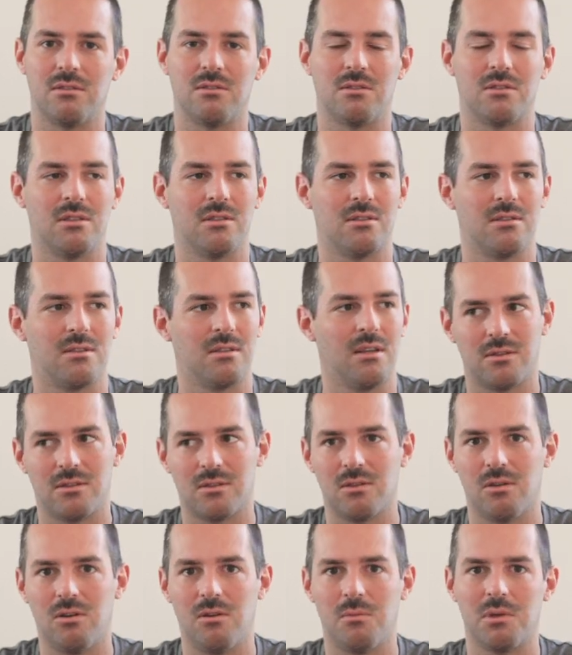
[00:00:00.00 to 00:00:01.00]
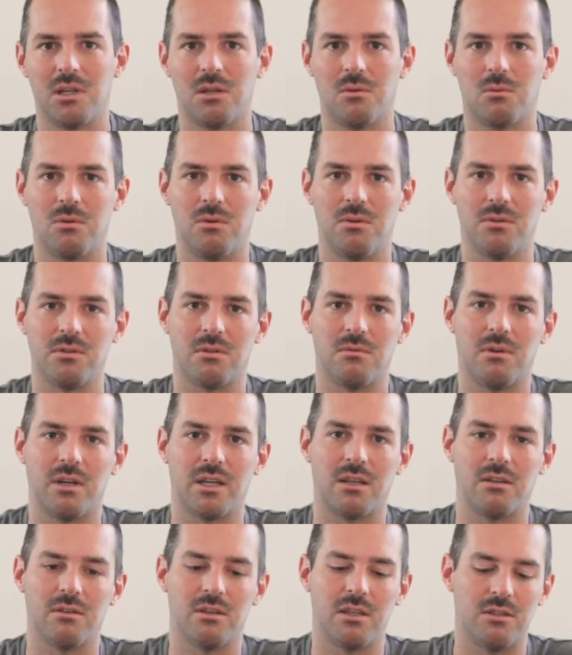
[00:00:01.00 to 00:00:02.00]
There's just so many rules and
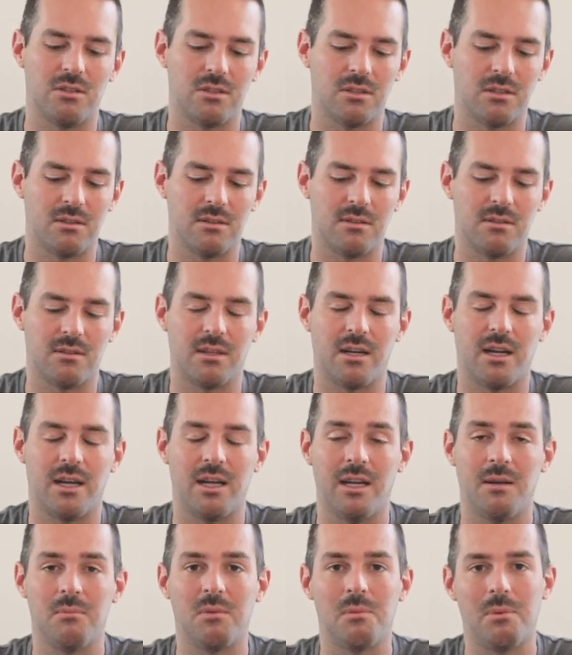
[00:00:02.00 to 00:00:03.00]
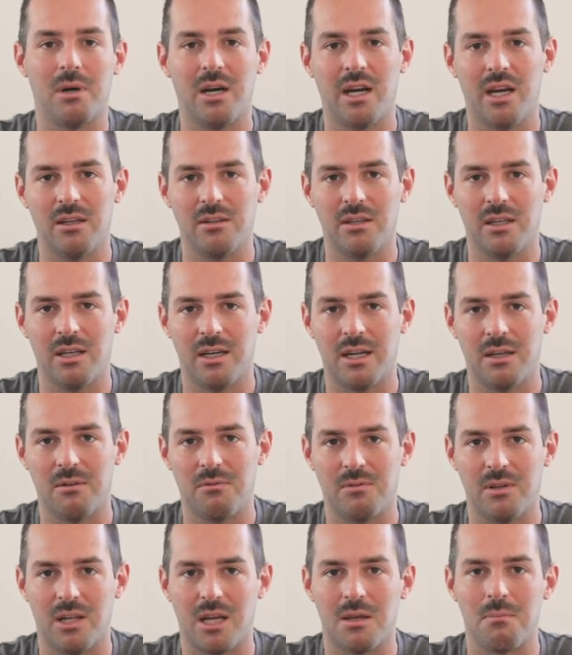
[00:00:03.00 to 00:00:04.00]
regulations. And I am a pilot and I
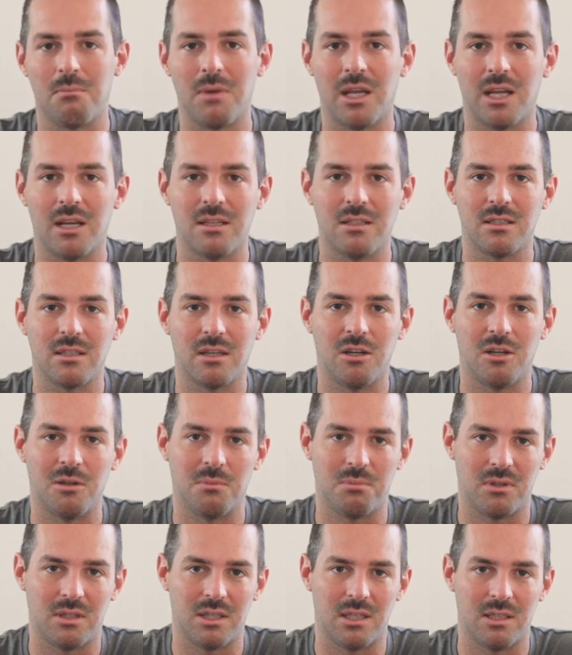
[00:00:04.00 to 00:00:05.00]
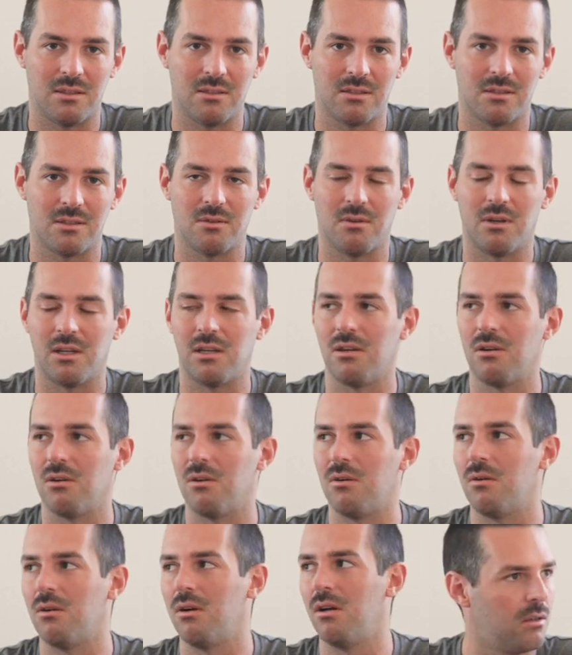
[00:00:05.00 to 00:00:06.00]
fly manned airplanes, so I
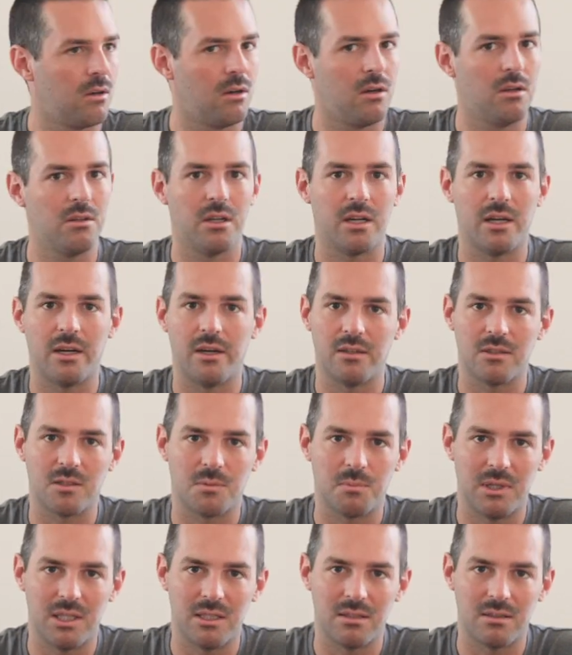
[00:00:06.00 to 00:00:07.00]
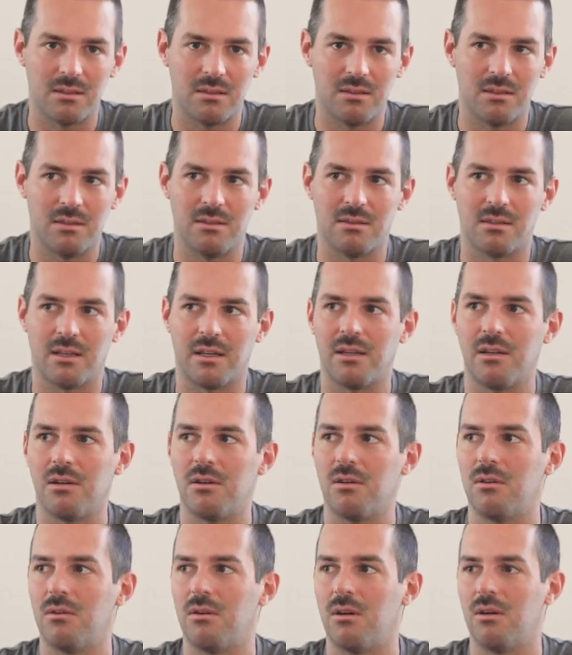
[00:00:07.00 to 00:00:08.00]
know all the airspaces, I
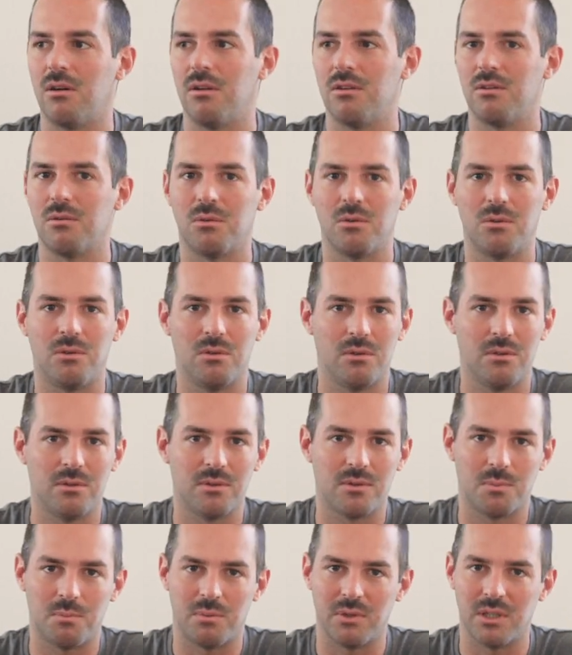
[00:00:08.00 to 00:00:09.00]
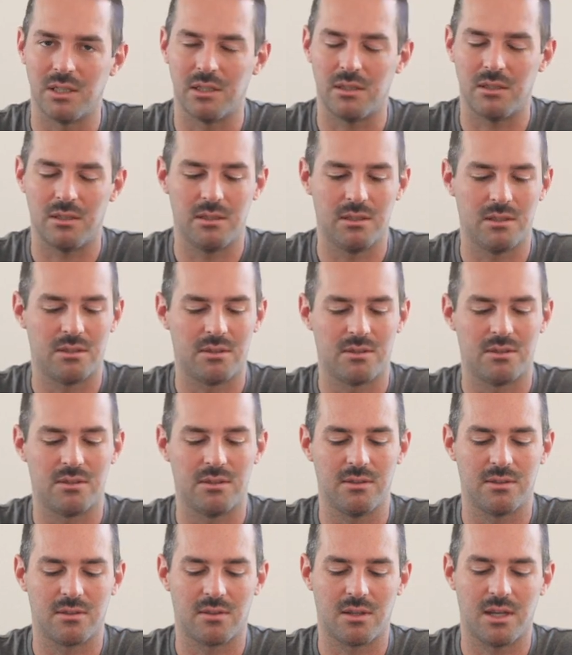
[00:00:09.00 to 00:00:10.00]
know all the rules, but it's
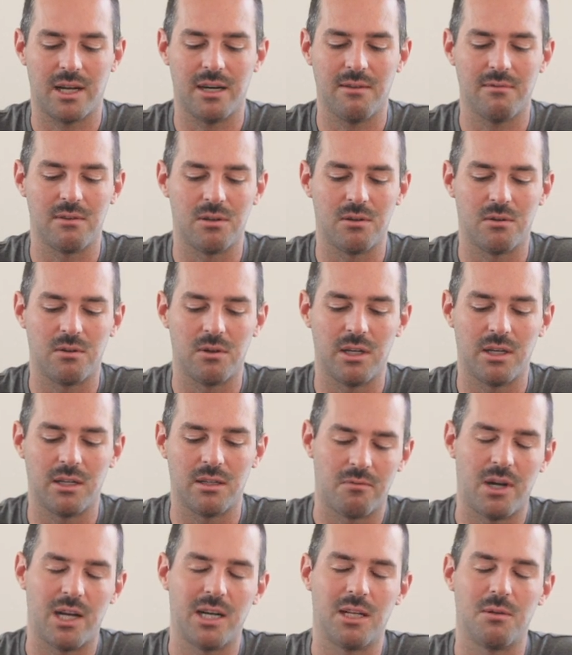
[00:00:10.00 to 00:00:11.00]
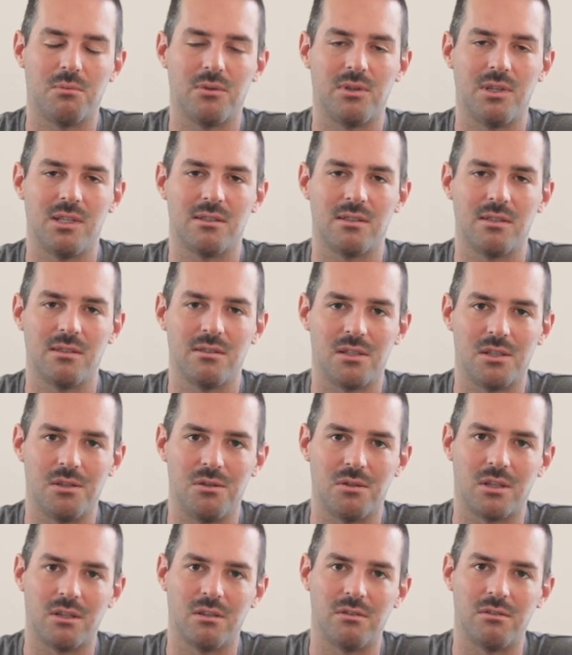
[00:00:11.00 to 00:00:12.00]
just kind of annoying finding places that
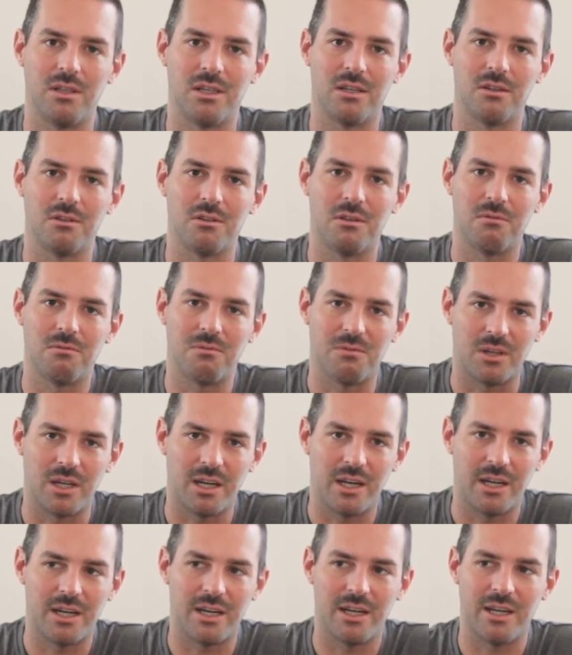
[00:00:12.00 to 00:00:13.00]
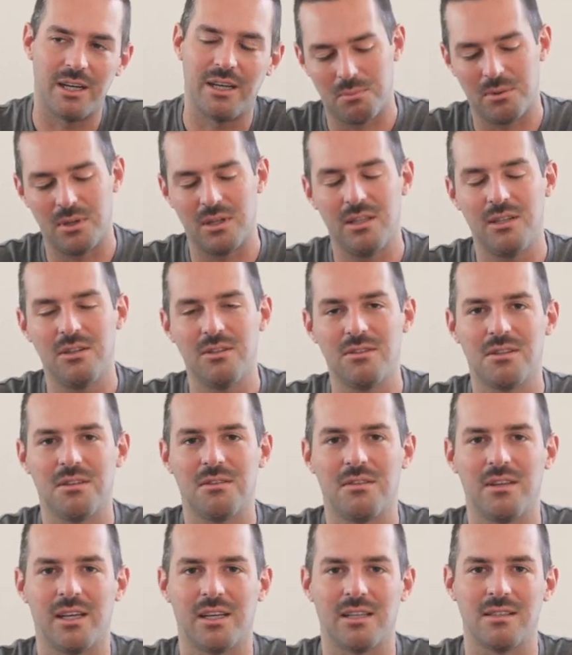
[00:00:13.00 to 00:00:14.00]
you can legally fly. But here's
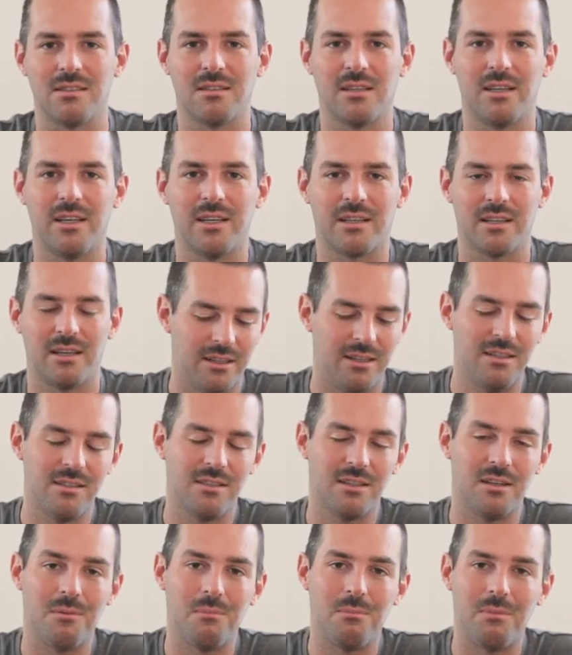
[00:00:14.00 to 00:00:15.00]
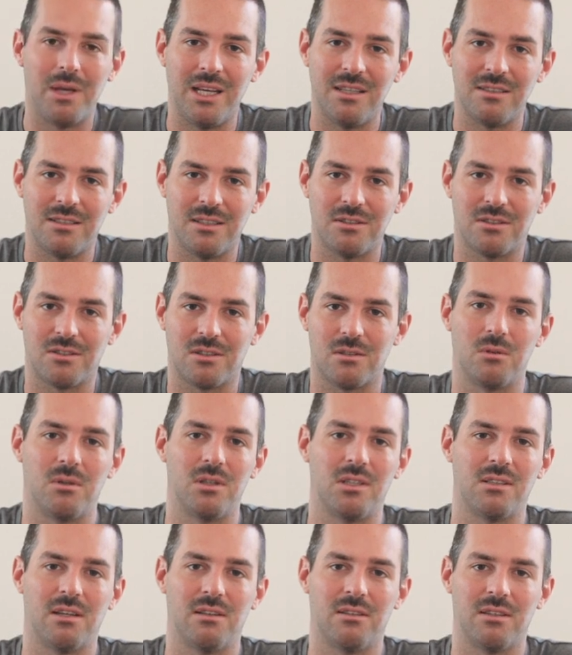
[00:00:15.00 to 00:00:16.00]
the thing, it's like, it is an amazing
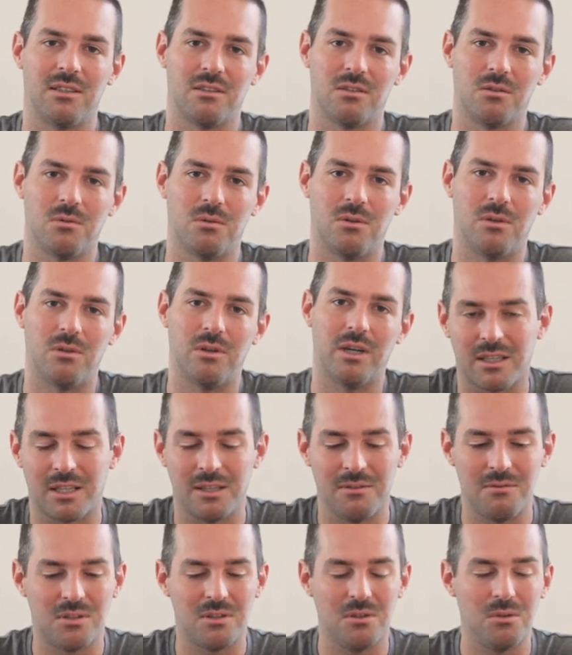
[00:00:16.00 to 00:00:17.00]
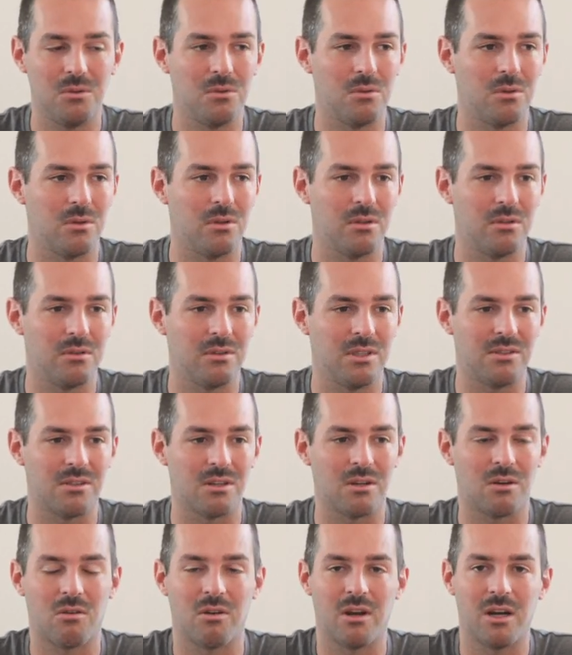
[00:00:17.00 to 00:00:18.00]
storytelling tool. It gives you these
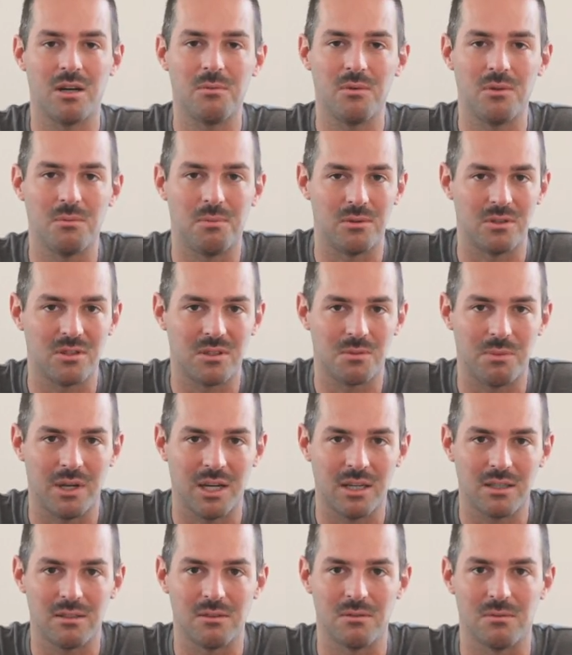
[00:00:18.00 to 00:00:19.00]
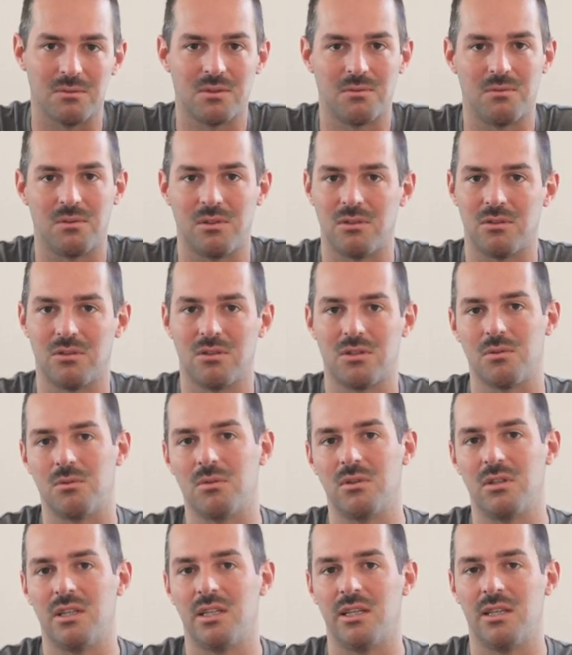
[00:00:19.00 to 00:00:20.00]
incredible perspectives for your
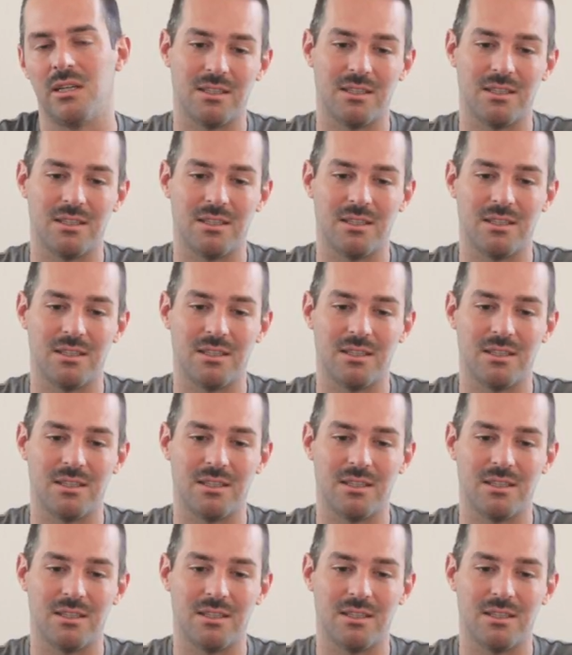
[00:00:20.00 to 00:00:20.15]
story.